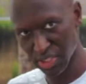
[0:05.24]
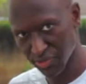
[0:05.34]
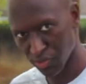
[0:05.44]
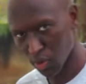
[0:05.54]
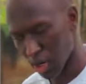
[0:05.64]

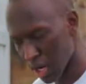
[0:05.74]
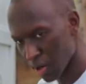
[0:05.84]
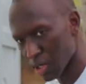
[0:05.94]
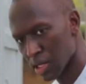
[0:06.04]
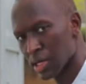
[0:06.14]
for
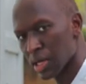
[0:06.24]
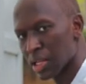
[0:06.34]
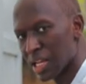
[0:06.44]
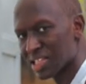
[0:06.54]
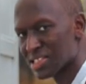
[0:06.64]
our
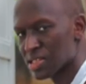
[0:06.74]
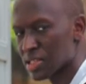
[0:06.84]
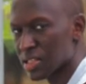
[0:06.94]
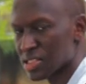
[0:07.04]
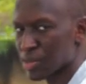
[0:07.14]
lats
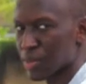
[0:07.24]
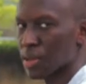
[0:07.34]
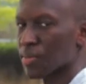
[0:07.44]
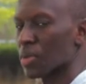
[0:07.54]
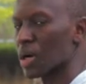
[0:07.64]
and some of
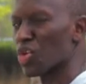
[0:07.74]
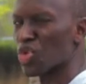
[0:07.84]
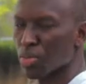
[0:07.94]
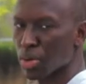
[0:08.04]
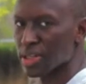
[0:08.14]
them our
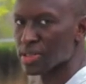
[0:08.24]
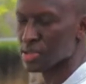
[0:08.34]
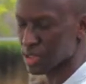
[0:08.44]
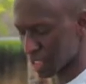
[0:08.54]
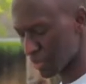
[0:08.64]
rhomboids,
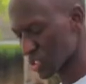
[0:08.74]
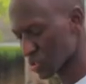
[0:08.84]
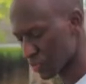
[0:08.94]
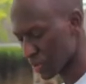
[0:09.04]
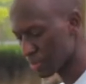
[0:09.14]
other muscles
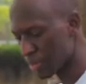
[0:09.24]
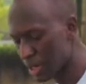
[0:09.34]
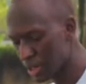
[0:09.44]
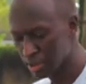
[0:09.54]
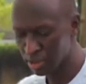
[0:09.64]
of our
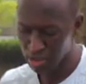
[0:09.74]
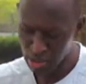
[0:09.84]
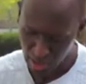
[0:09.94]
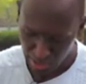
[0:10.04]
back. And